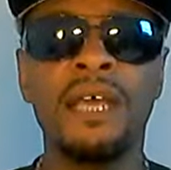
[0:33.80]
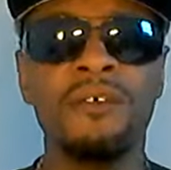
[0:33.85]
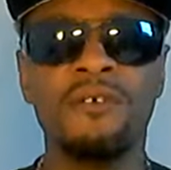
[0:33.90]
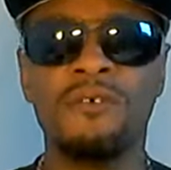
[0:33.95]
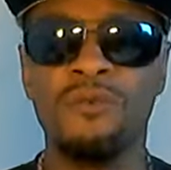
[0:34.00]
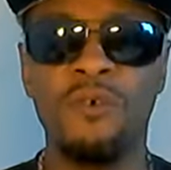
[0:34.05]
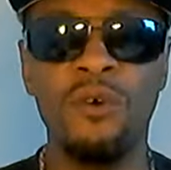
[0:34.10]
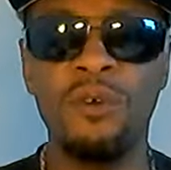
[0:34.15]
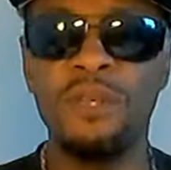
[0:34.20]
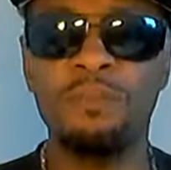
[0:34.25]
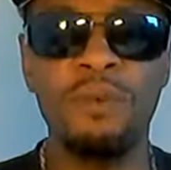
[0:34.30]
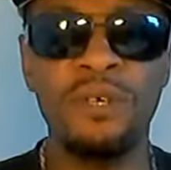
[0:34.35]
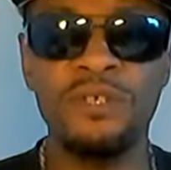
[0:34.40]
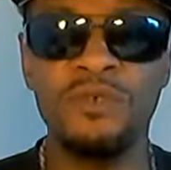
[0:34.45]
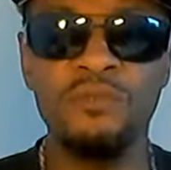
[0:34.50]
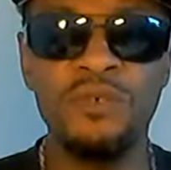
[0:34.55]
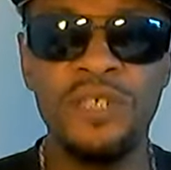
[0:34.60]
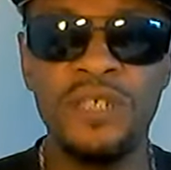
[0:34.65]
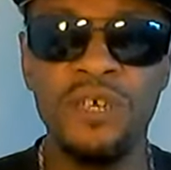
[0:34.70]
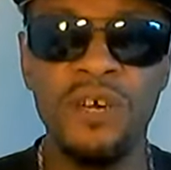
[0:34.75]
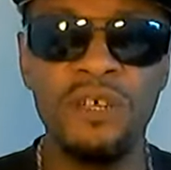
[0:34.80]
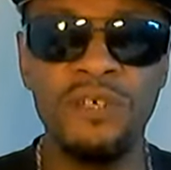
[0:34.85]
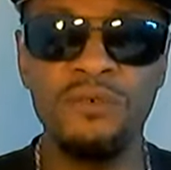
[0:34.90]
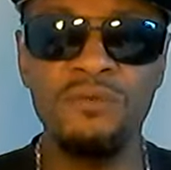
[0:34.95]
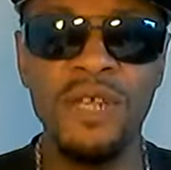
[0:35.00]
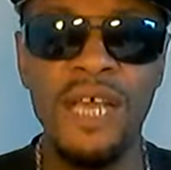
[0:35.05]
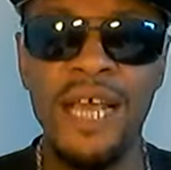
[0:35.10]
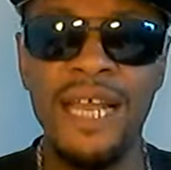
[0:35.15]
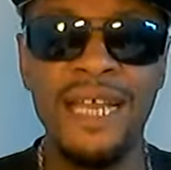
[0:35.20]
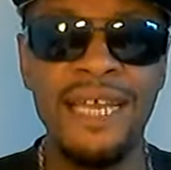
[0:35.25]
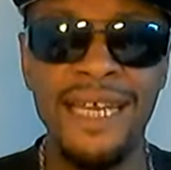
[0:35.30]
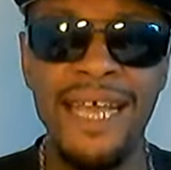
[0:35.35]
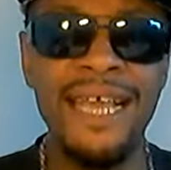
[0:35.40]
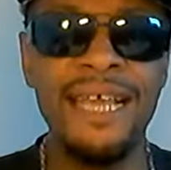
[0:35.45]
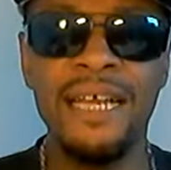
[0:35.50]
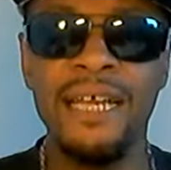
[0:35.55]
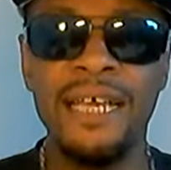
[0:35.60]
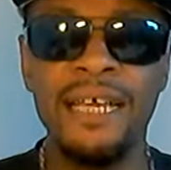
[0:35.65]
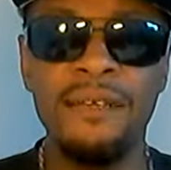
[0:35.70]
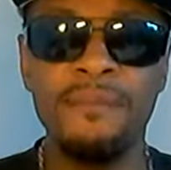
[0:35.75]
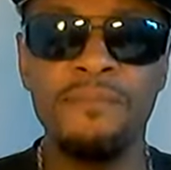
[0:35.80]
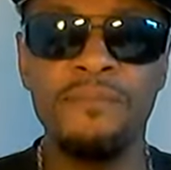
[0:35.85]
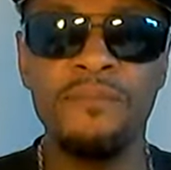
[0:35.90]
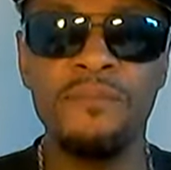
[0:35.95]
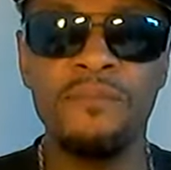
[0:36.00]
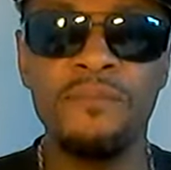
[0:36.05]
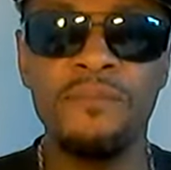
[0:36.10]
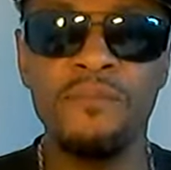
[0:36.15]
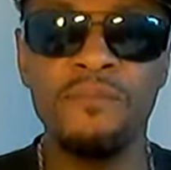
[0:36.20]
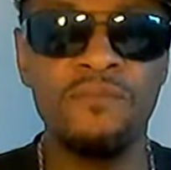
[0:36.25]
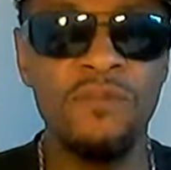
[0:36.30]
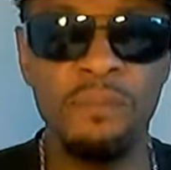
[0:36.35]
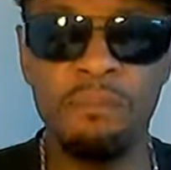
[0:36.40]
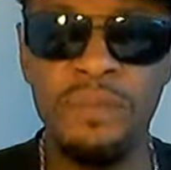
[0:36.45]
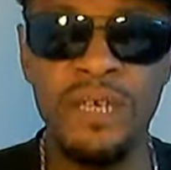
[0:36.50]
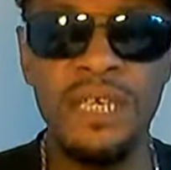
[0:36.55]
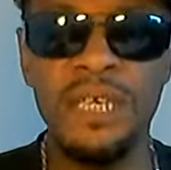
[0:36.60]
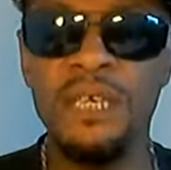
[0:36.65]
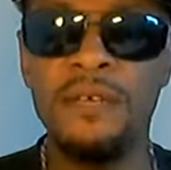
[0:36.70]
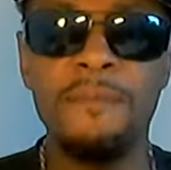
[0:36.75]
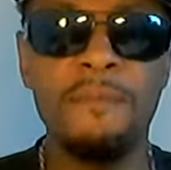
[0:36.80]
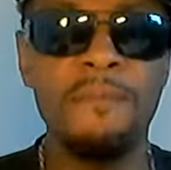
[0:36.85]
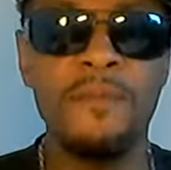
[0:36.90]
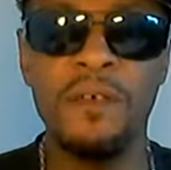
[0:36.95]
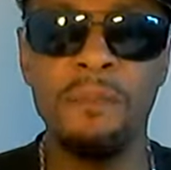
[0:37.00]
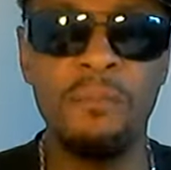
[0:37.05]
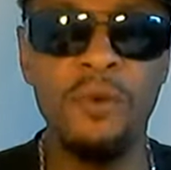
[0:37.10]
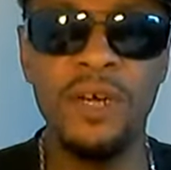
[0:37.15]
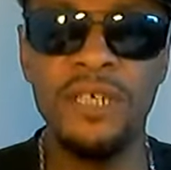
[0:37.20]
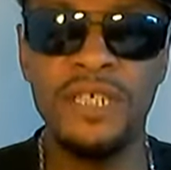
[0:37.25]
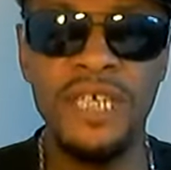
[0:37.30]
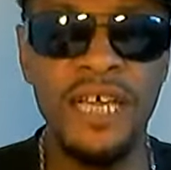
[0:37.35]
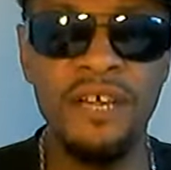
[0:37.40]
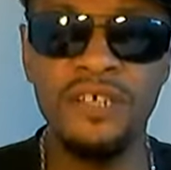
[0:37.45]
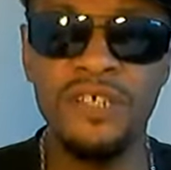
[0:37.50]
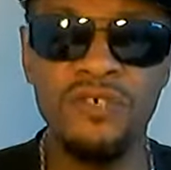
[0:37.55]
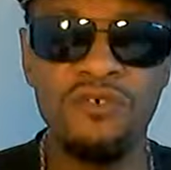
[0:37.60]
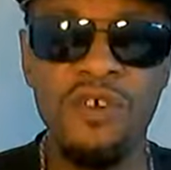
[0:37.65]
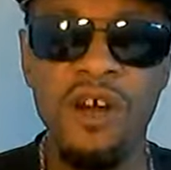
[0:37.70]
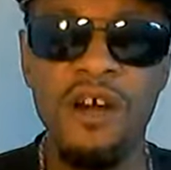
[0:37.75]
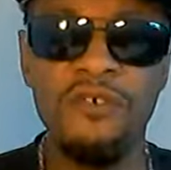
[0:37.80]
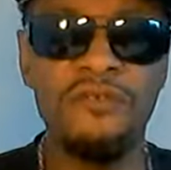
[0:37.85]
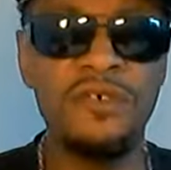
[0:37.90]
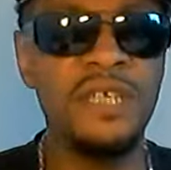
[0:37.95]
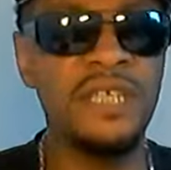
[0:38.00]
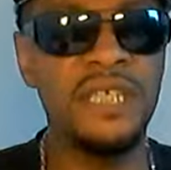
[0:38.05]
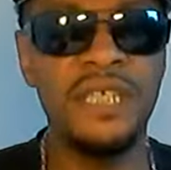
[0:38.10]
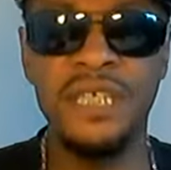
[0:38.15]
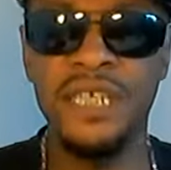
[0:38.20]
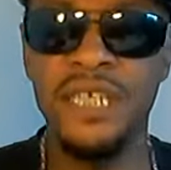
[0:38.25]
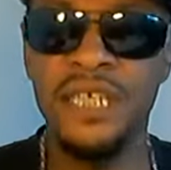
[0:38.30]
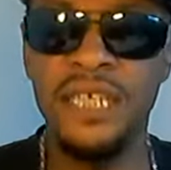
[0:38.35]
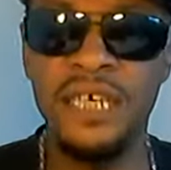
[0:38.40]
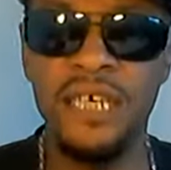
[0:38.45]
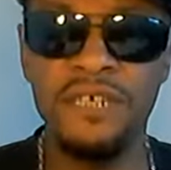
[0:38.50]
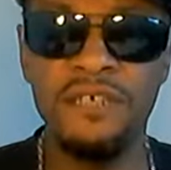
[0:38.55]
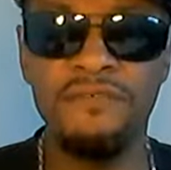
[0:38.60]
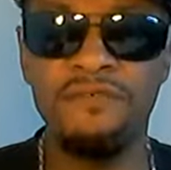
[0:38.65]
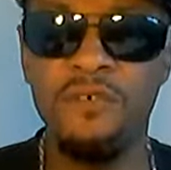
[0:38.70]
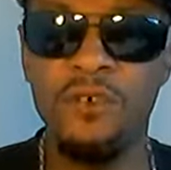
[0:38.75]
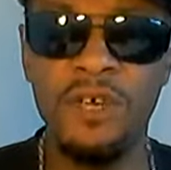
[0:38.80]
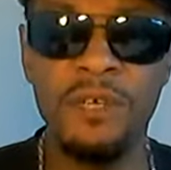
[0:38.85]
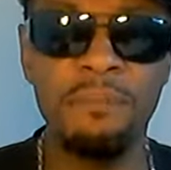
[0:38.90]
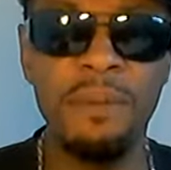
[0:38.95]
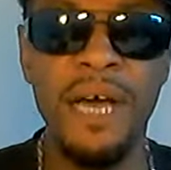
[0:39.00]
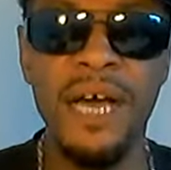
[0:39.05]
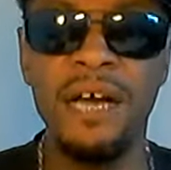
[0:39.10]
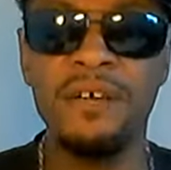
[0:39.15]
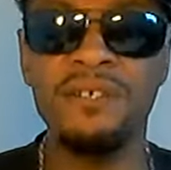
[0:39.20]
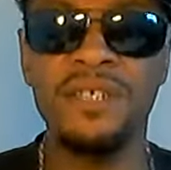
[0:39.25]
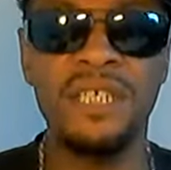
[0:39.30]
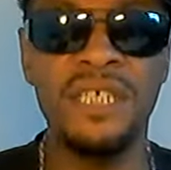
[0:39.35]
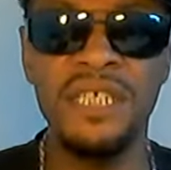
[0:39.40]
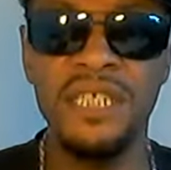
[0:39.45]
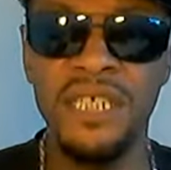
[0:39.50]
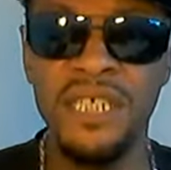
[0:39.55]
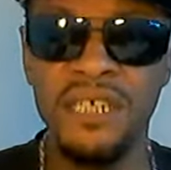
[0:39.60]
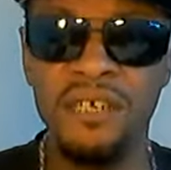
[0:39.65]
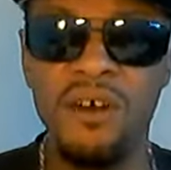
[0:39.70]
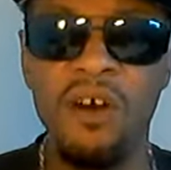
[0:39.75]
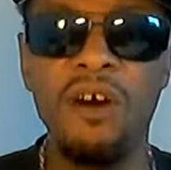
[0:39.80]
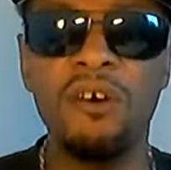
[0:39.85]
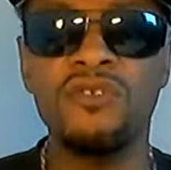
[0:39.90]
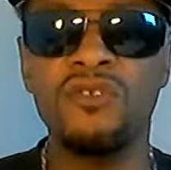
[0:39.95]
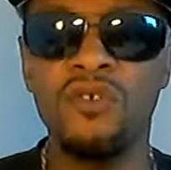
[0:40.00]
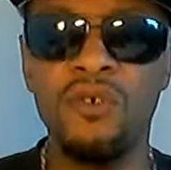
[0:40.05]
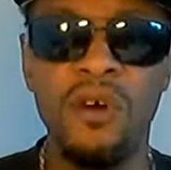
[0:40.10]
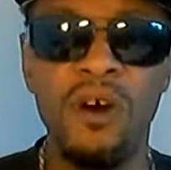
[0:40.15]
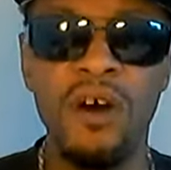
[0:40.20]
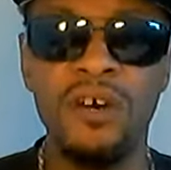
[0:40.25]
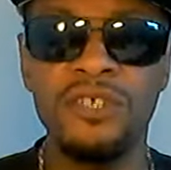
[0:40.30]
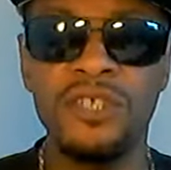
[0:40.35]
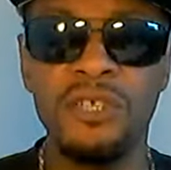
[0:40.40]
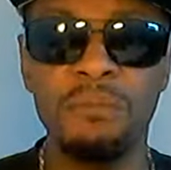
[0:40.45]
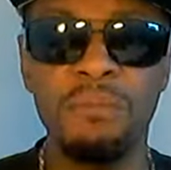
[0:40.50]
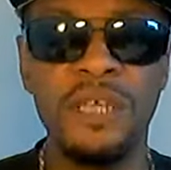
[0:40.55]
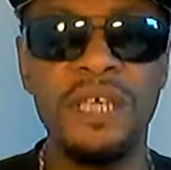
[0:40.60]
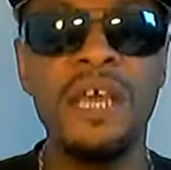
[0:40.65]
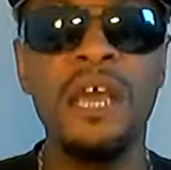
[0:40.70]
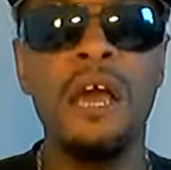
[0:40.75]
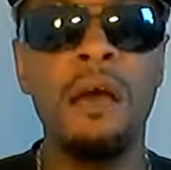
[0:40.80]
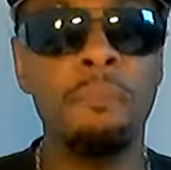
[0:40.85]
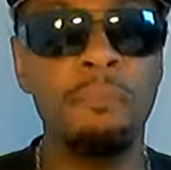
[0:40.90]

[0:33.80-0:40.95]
The only person we saw do that lately would be your boy Terrence Crawford. He did it at 140 pounds. He did it also awesomely.